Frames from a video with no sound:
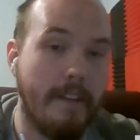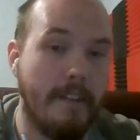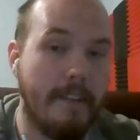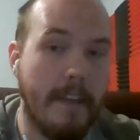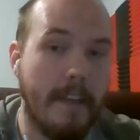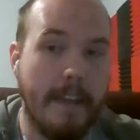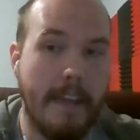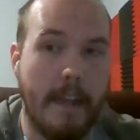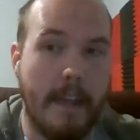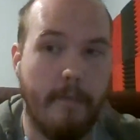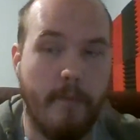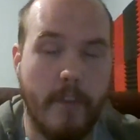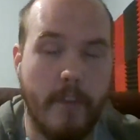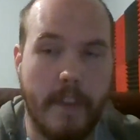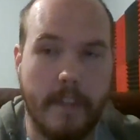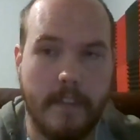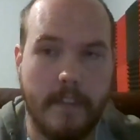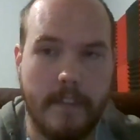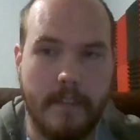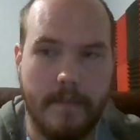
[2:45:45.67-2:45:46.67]
I signed up for
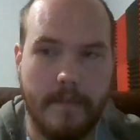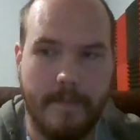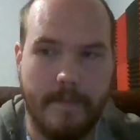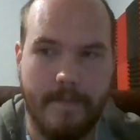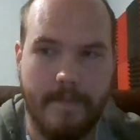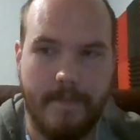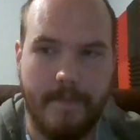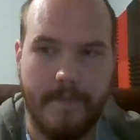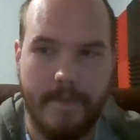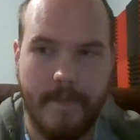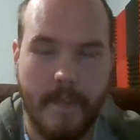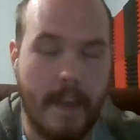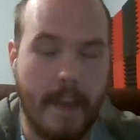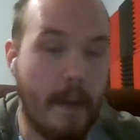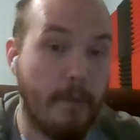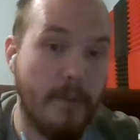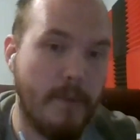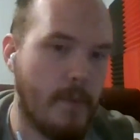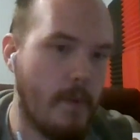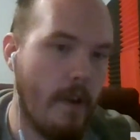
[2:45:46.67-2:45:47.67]
this. I
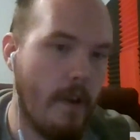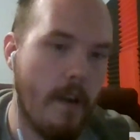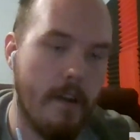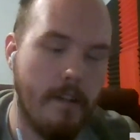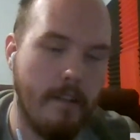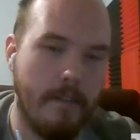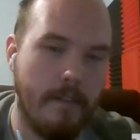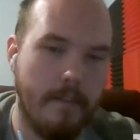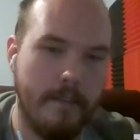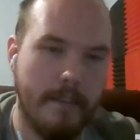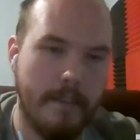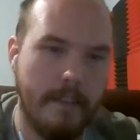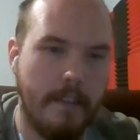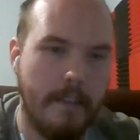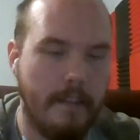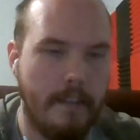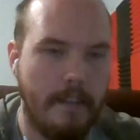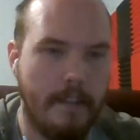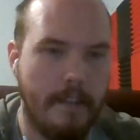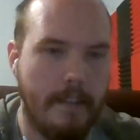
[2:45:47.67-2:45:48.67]
was wrong.
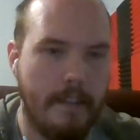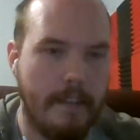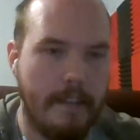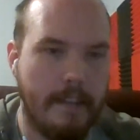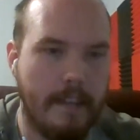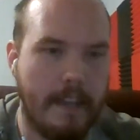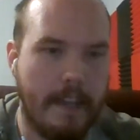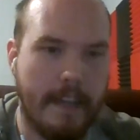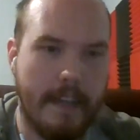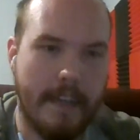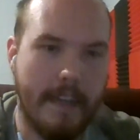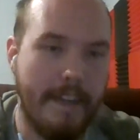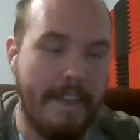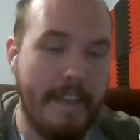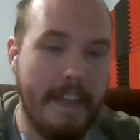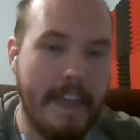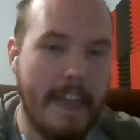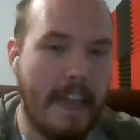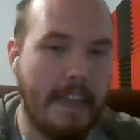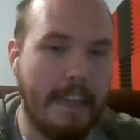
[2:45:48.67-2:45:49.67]

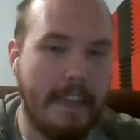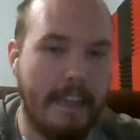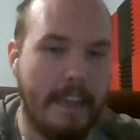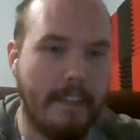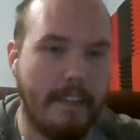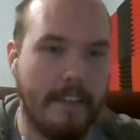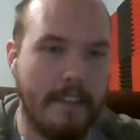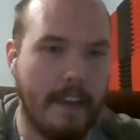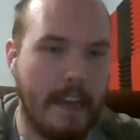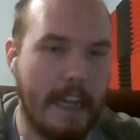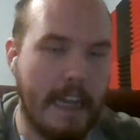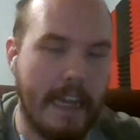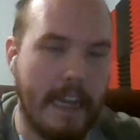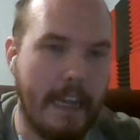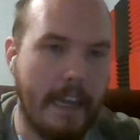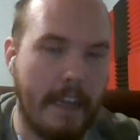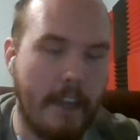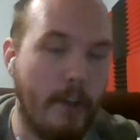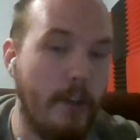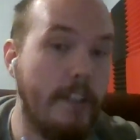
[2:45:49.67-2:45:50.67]
In the end,
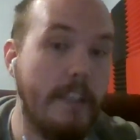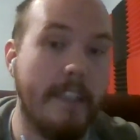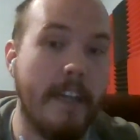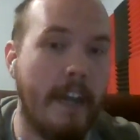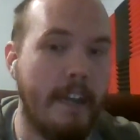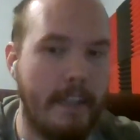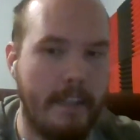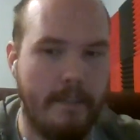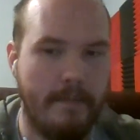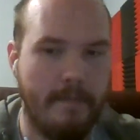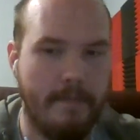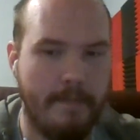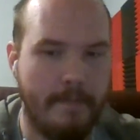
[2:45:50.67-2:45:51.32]
I couldn't cut it.